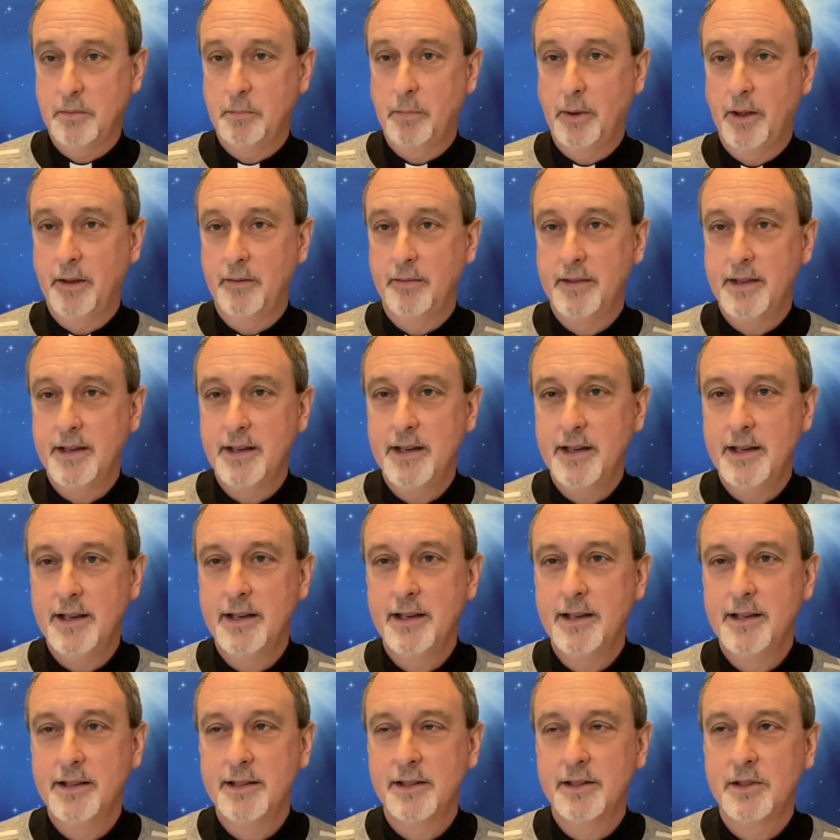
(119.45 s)
but
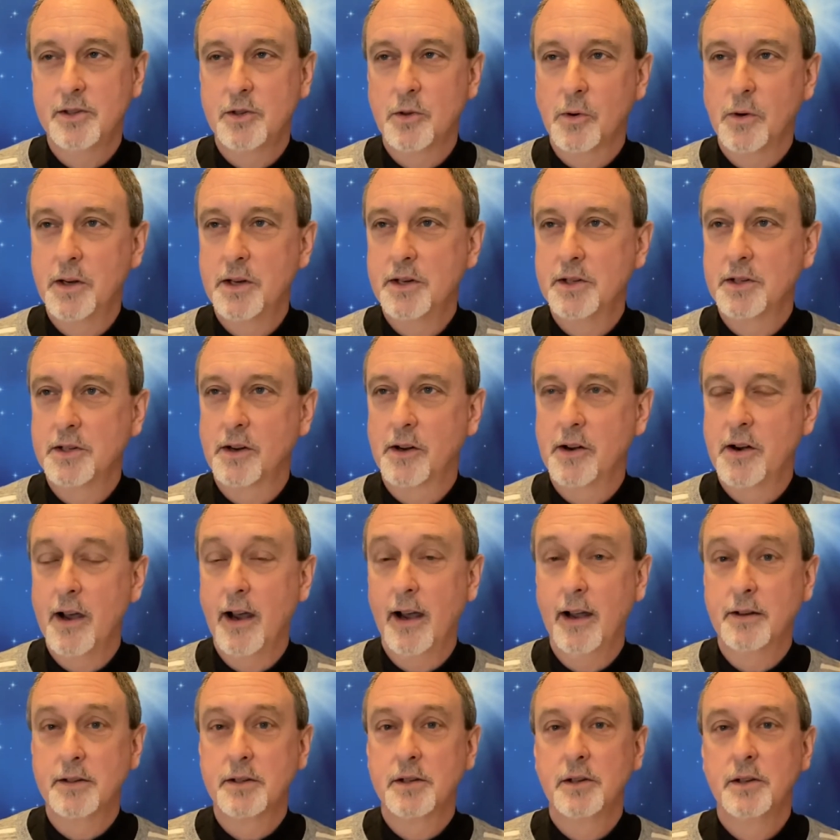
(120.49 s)
the stories are
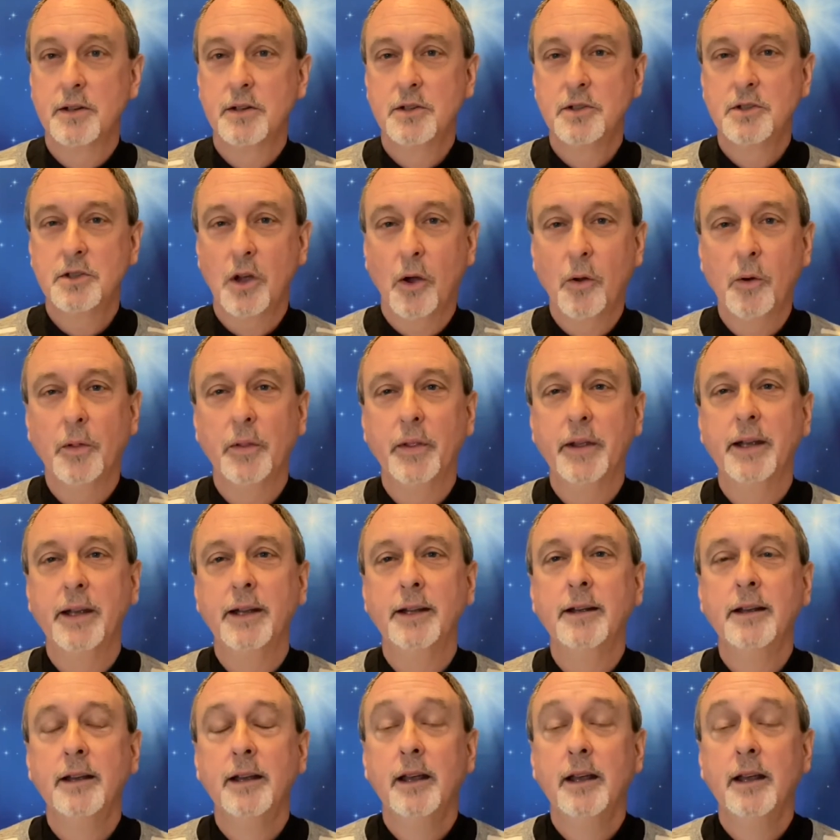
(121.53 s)
not totally